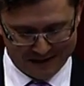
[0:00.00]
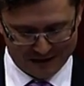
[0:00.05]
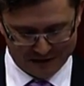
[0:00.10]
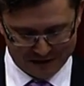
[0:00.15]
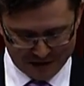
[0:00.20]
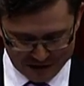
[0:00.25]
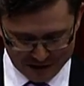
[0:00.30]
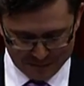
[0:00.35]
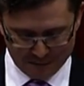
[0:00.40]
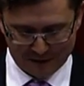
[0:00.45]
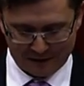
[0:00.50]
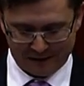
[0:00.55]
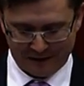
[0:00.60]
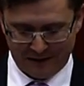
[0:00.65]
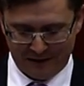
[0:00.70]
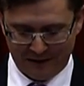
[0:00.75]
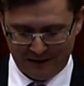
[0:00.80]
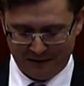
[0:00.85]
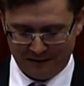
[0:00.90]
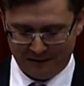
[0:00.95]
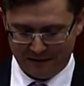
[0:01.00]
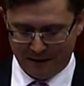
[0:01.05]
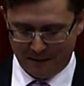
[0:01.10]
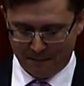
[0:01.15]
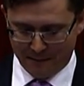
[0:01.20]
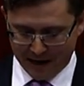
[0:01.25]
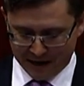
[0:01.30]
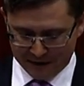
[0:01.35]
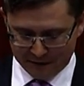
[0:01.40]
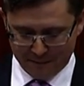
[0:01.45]
Tess McLean,
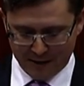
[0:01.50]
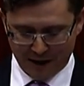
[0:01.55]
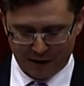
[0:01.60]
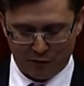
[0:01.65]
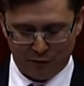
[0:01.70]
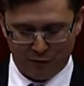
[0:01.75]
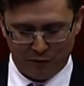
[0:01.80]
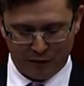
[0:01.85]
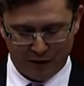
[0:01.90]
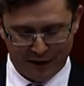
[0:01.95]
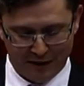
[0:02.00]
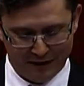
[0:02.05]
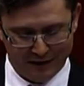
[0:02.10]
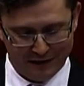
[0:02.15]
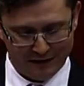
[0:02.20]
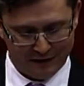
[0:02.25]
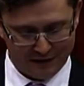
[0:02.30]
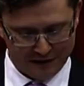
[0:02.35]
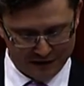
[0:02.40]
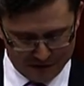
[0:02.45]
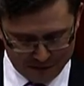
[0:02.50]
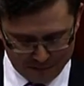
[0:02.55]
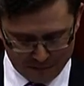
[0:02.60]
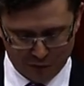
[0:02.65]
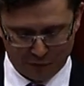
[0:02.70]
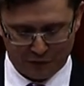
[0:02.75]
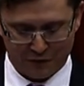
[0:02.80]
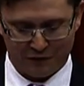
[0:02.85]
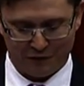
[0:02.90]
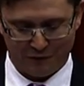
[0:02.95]
Amanda McElroy, Lisa
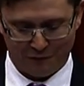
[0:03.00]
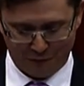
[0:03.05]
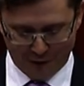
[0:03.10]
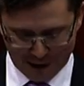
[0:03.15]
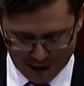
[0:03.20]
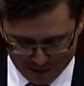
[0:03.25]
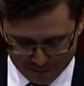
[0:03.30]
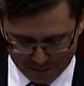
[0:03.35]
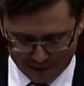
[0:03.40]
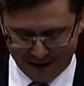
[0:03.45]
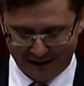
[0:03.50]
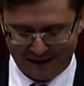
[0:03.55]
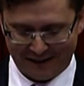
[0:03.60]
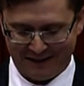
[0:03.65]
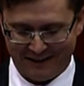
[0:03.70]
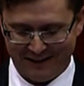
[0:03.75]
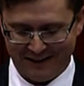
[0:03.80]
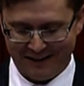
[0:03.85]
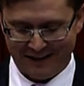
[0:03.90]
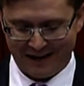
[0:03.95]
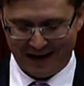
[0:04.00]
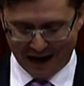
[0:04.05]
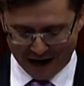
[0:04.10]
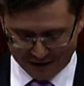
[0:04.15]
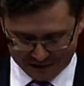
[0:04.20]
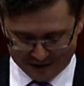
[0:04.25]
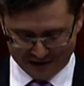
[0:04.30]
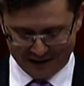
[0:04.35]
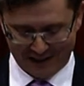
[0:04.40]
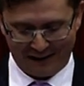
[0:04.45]
Brooks, Ryan Blake,
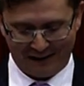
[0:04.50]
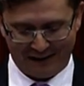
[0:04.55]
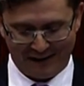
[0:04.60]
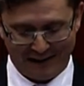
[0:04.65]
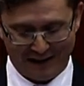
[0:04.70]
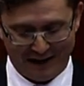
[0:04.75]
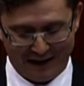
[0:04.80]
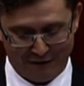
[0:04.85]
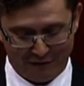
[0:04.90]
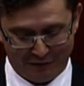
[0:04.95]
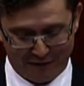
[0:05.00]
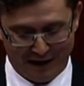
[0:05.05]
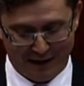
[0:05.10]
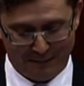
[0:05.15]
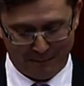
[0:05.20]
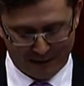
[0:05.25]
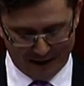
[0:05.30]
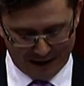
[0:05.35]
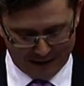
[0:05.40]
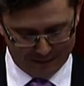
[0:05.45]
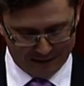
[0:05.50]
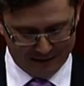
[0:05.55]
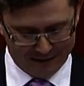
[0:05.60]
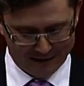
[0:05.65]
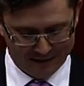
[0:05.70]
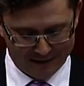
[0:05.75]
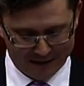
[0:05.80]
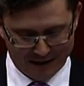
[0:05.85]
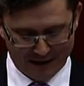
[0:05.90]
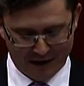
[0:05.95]
Arthur Taylor and Fran Blampy.
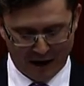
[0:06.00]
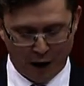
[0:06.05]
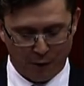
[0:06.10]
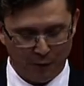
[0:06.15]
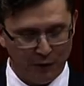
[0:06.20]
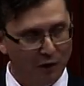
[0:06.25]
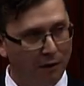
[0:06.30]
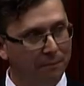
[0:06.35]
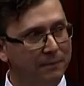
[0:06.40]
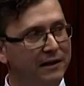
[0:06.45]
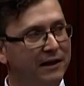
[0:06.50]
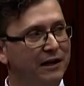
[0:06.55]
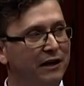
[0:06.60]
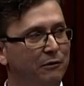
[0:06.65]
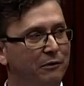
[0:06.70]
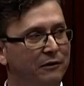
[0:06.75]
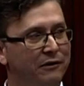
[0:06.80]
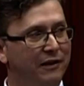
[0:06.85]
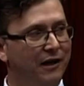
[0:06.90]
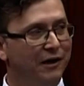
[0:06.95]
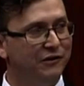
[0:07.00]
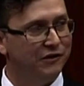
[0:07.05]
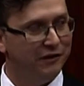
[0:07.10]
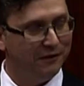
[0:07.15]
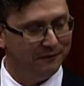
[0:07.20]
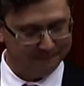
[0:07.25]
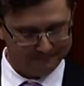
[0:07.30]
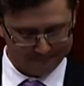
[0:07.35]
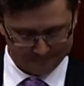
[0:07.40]
I would not be here without you.